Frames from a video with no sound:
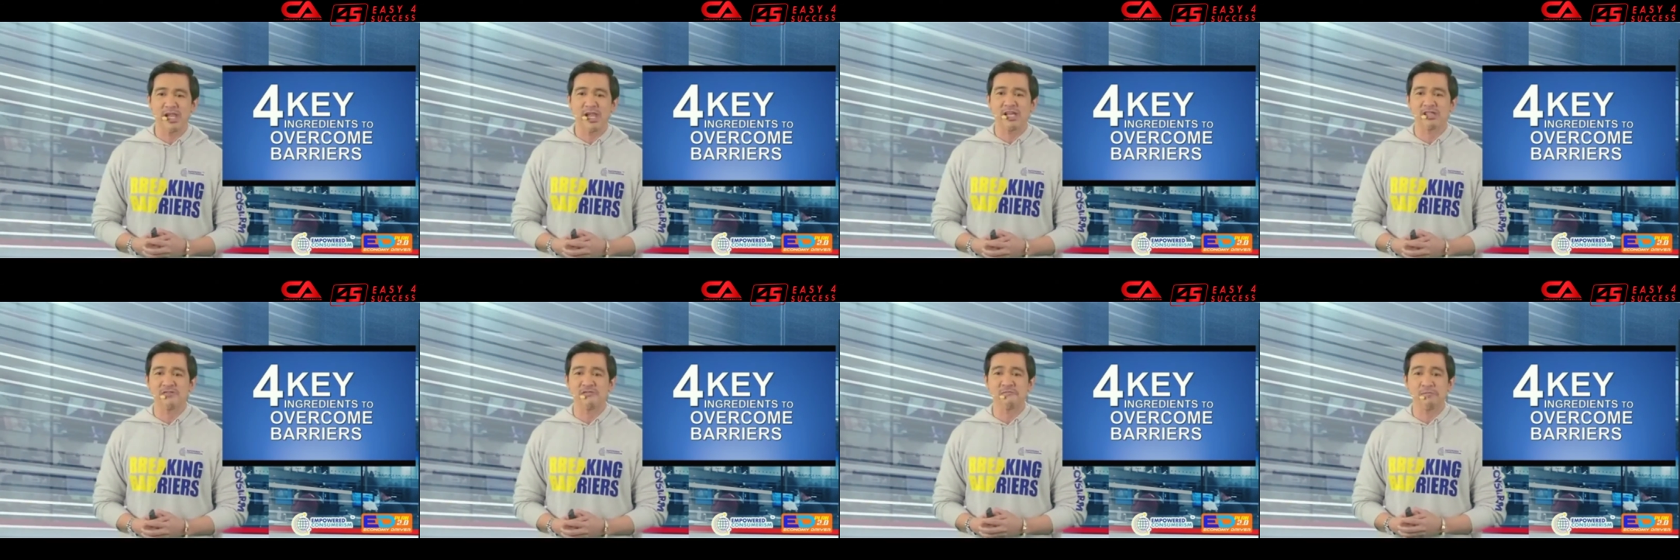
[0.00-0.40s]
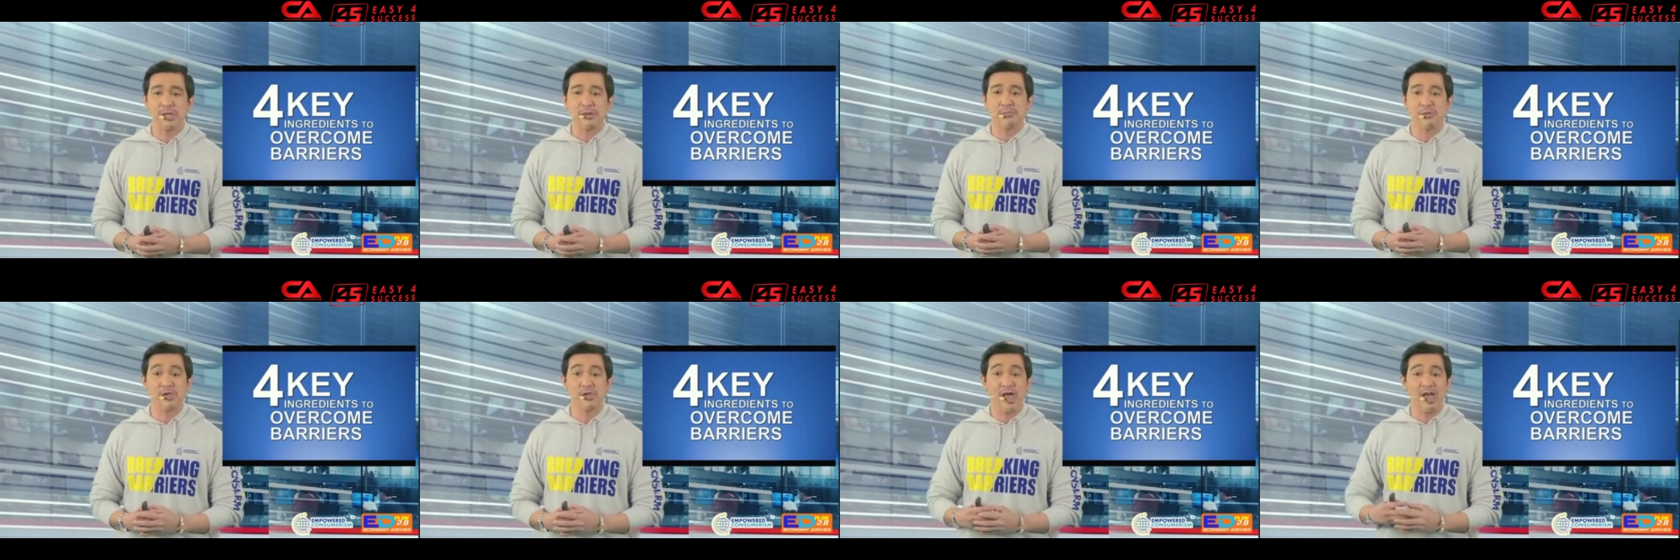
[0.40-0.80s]
a lot of
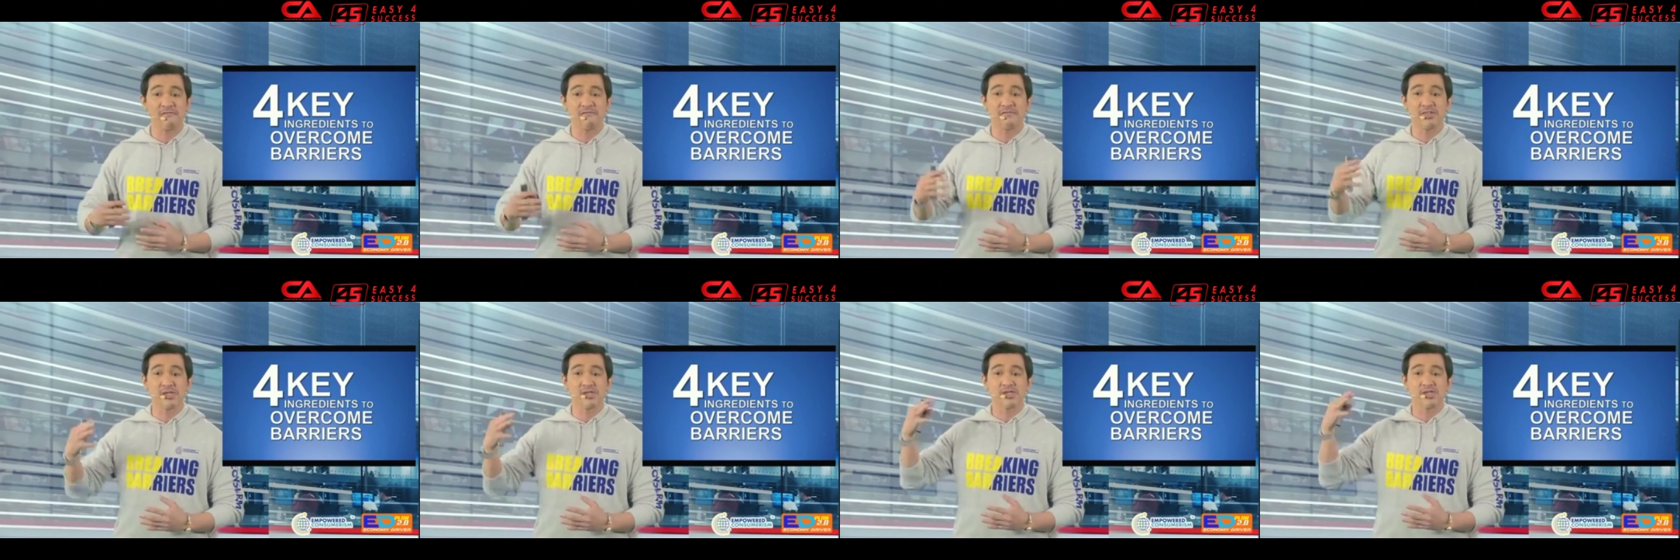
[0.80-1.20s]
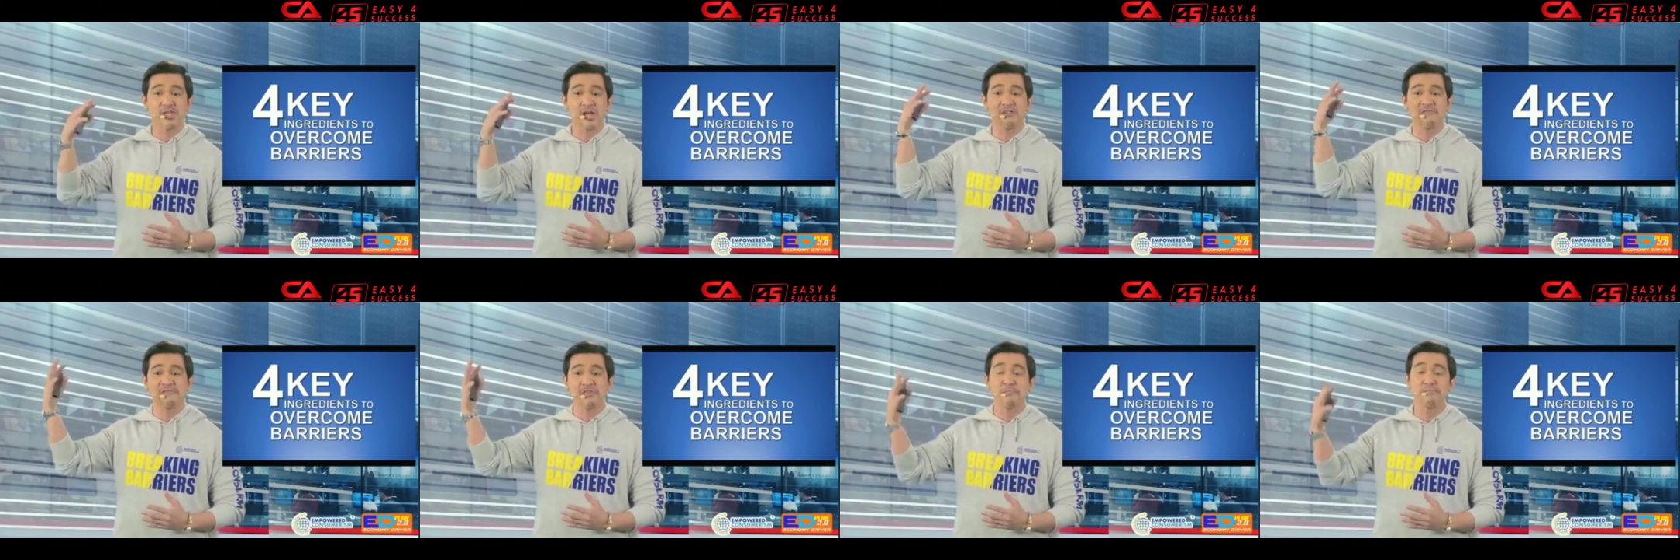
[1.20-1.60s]
people have these
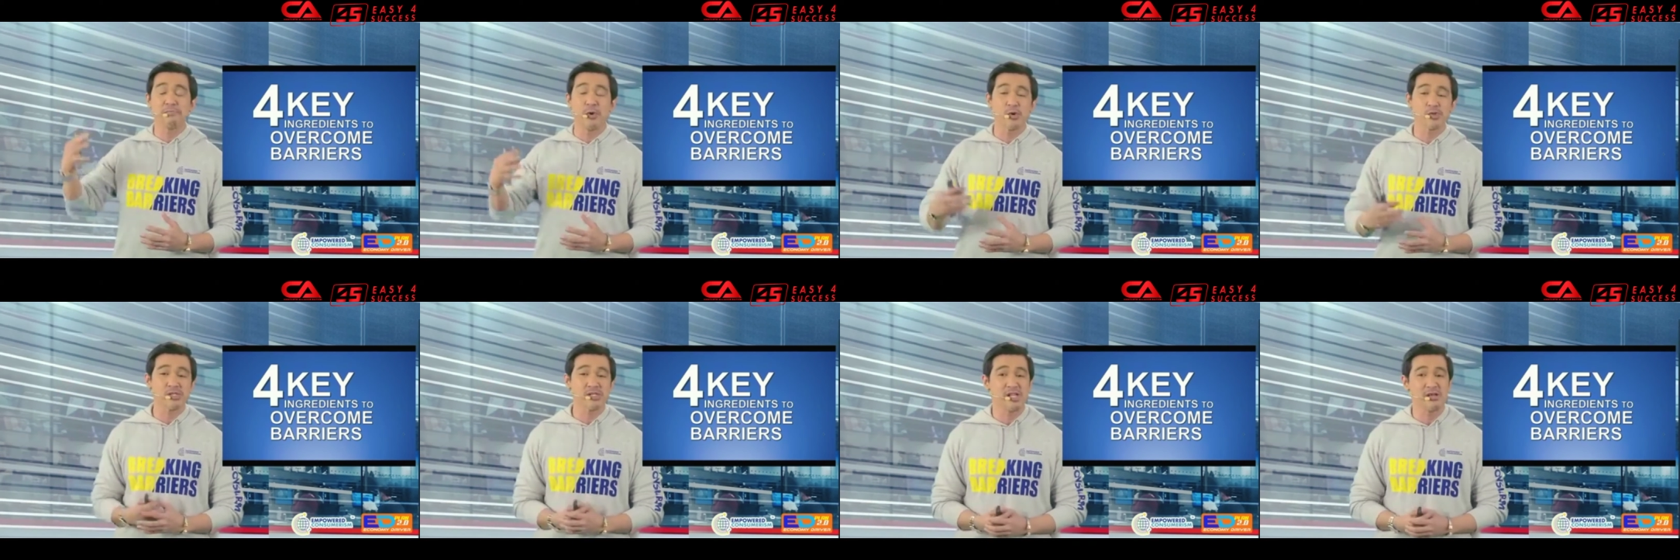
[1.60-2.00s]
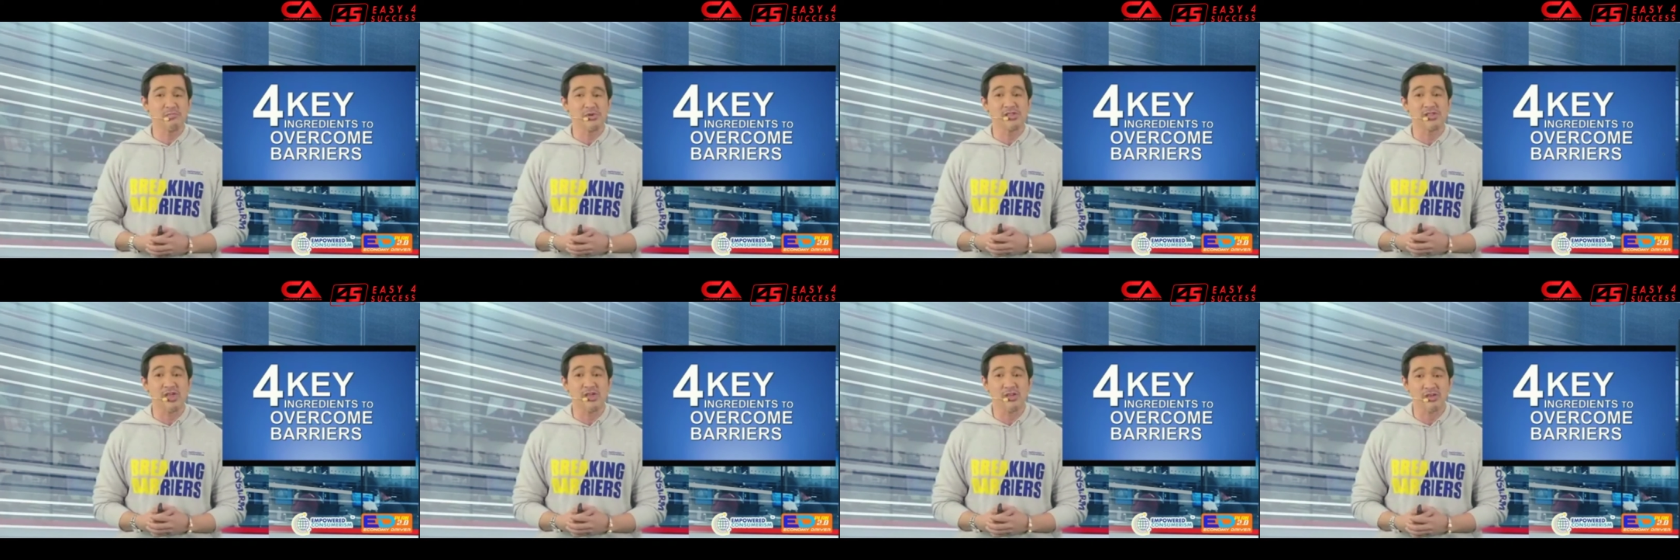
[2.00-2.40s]
self-imposed
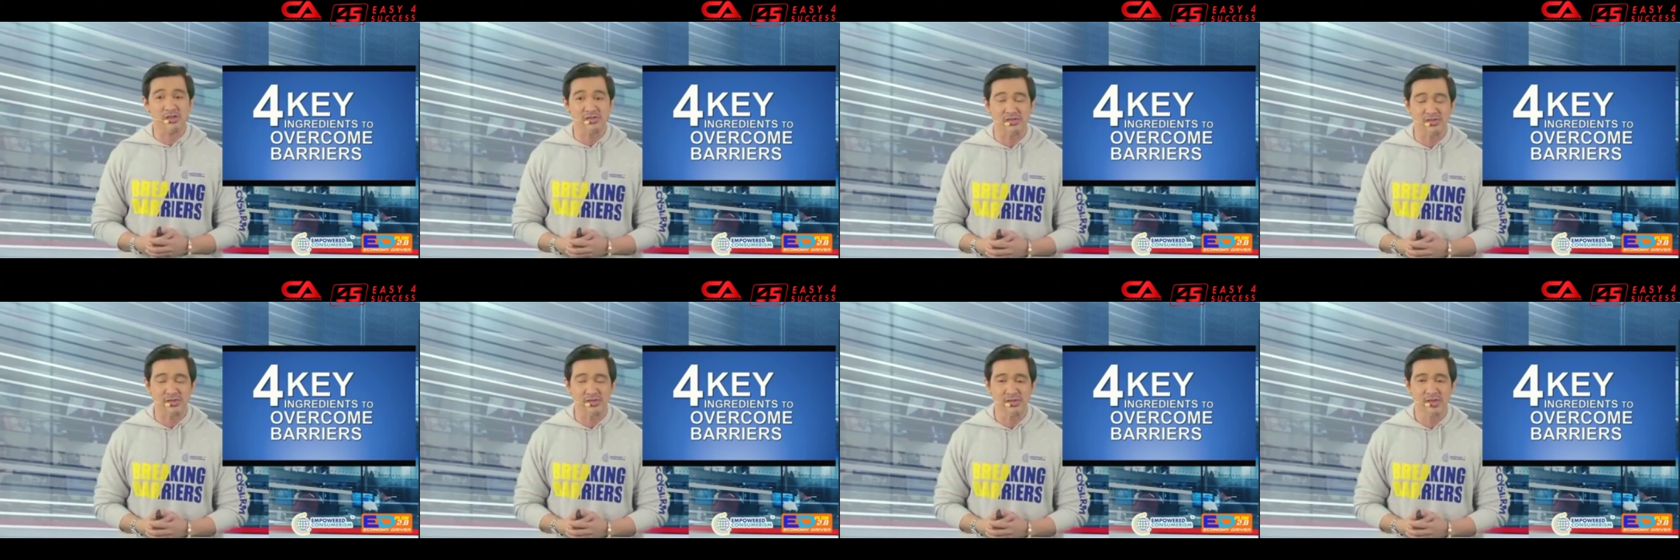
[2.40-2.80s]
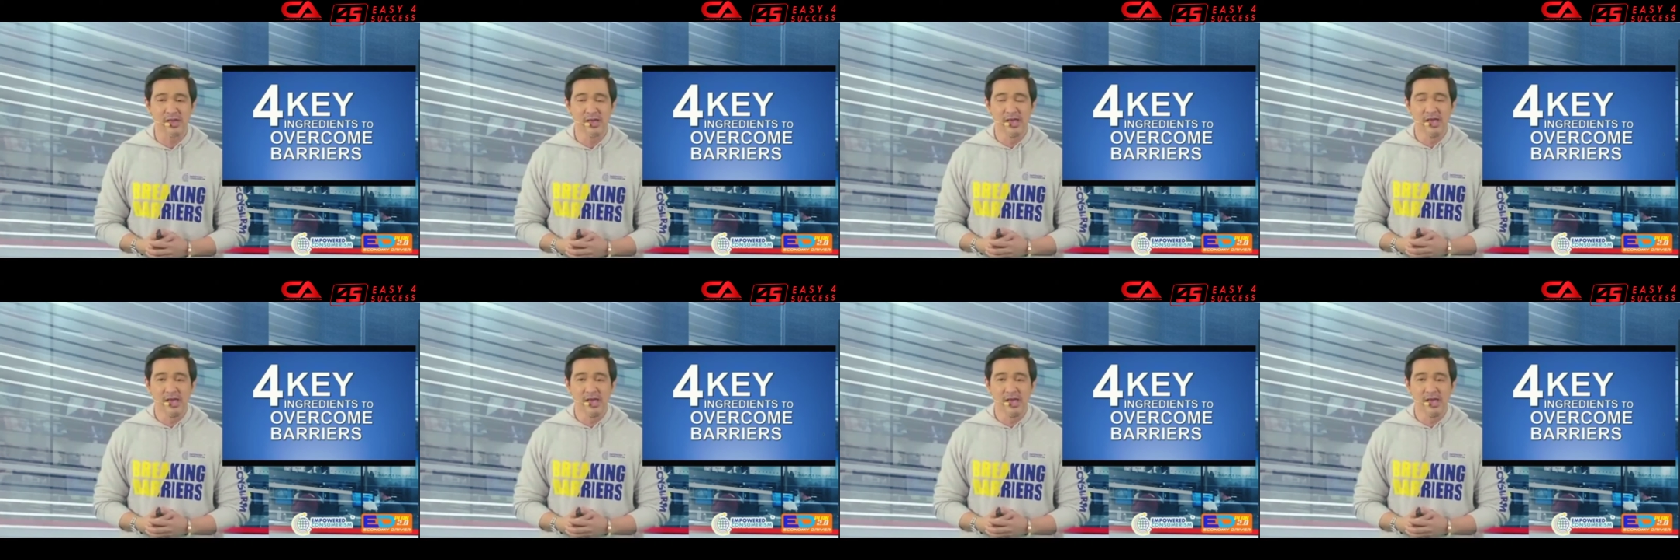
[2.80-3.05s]
limitations.